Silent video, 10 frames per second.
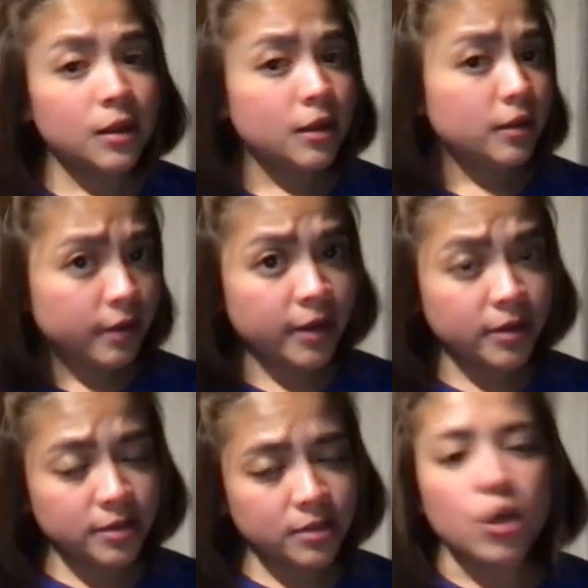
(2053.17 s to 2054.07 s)

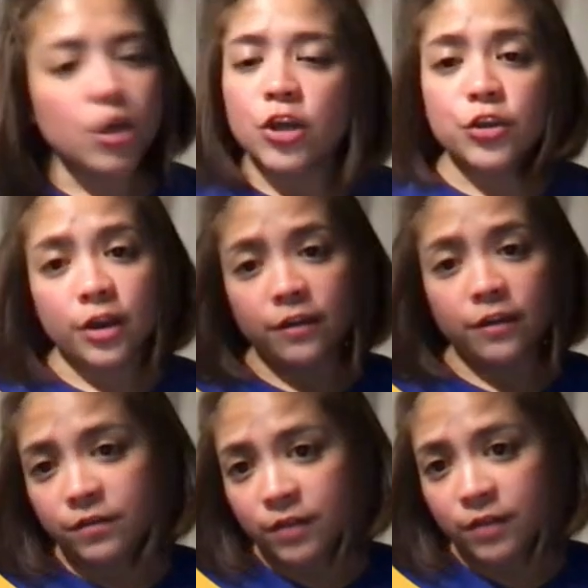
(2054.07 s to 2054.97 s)
Next, you have
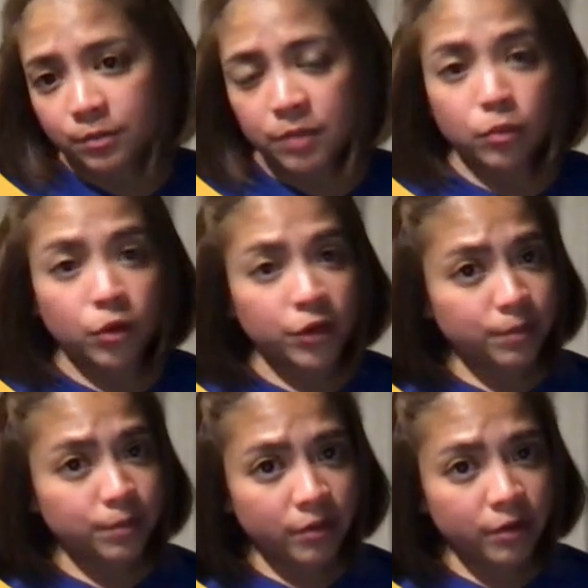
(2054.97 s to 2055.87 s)
developing body
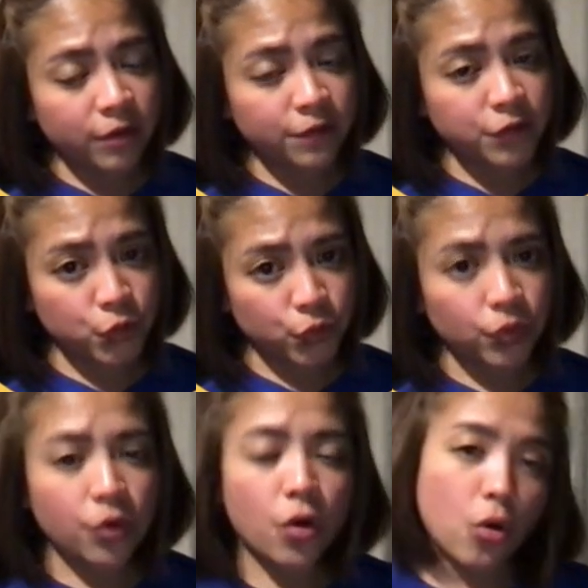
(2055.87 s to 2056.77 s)
paragraph 2
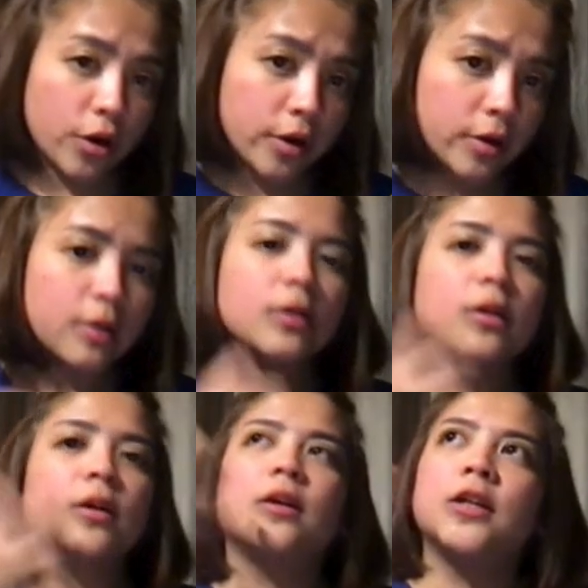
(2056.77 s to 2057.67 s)
or
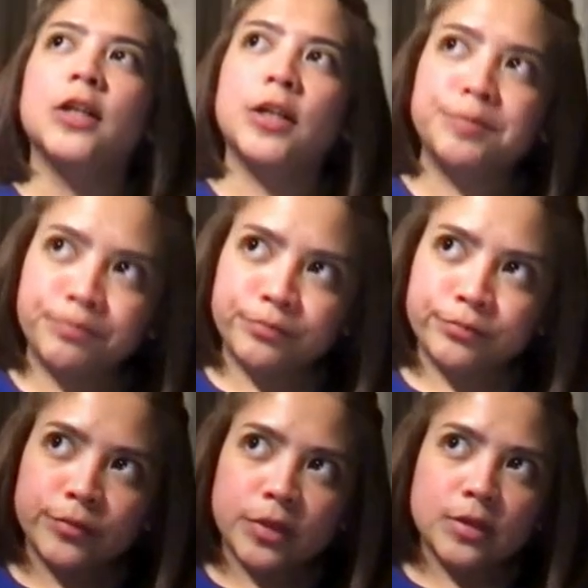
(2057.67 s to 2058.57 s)

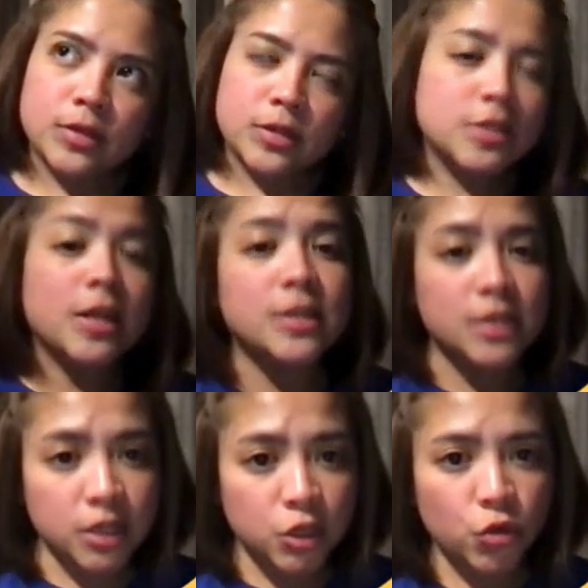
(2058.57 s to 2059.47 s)
um,
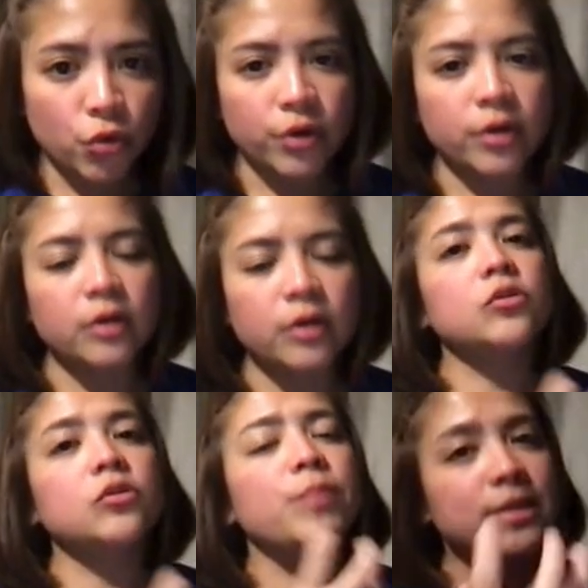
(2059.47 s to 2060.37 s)
stating your
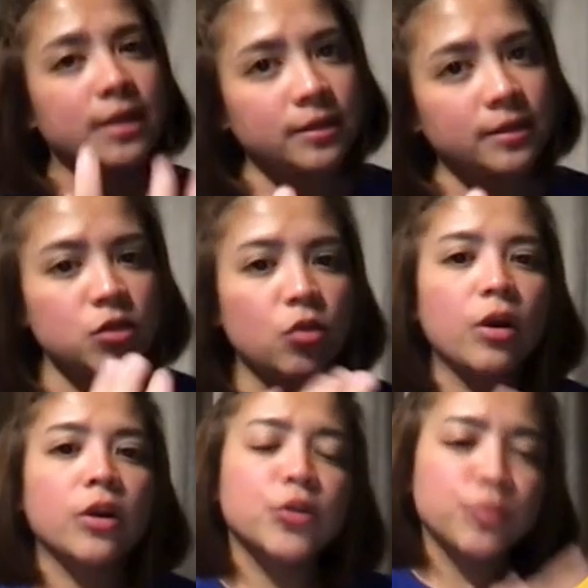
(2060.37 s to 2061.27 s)
topic sentence or
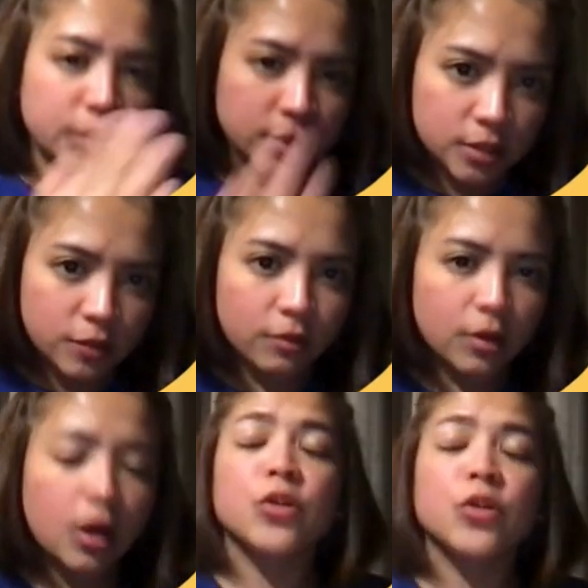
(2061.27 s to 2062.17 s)

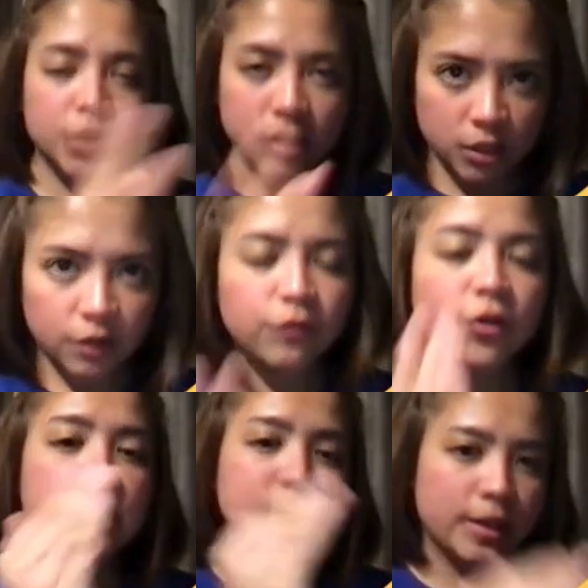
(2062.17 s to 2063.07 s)
argument for
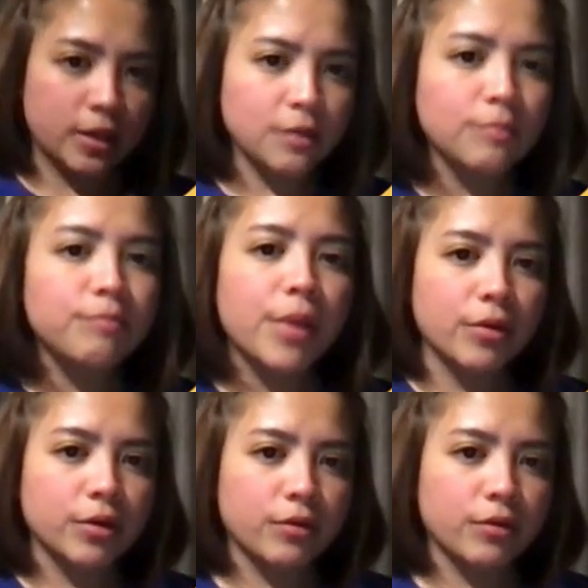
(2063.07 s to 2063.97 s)
the second
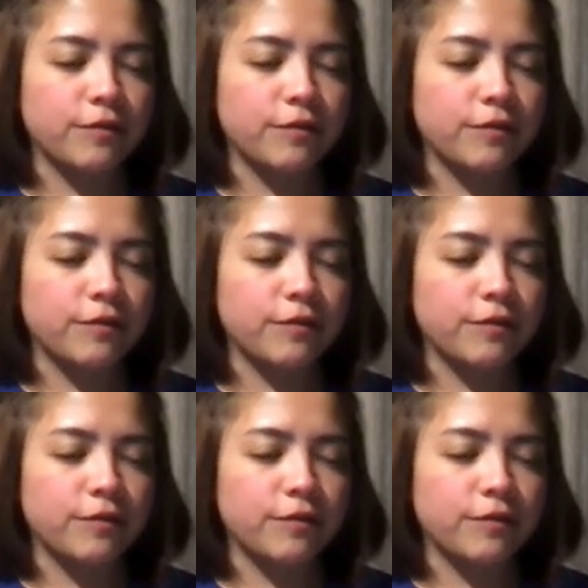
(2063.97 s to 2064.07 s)
paragraph,